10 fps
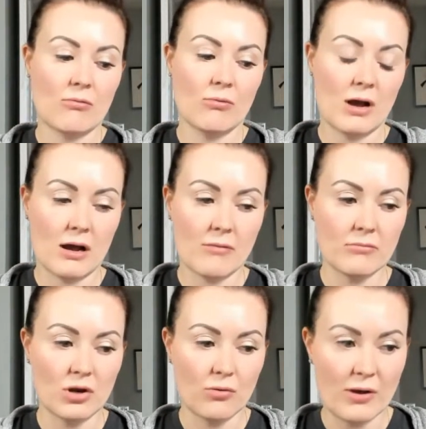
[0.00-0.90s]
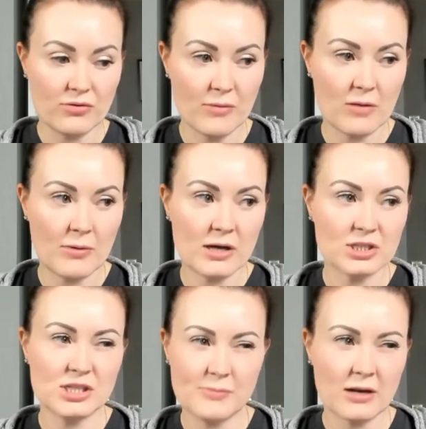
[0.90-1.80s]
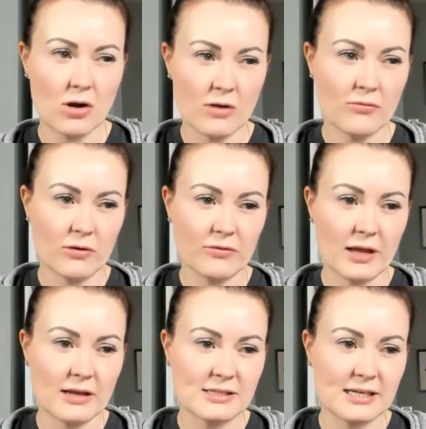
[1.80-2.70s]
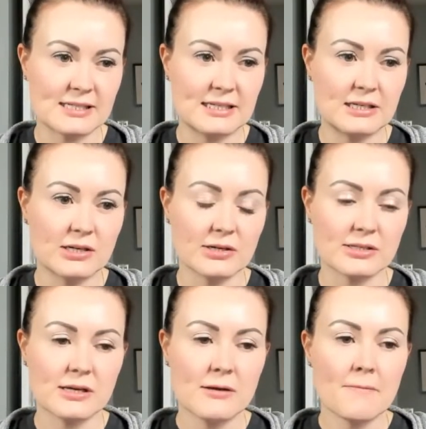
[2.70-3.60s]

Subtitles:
went through menopause. She's been carnivore for like 16 years.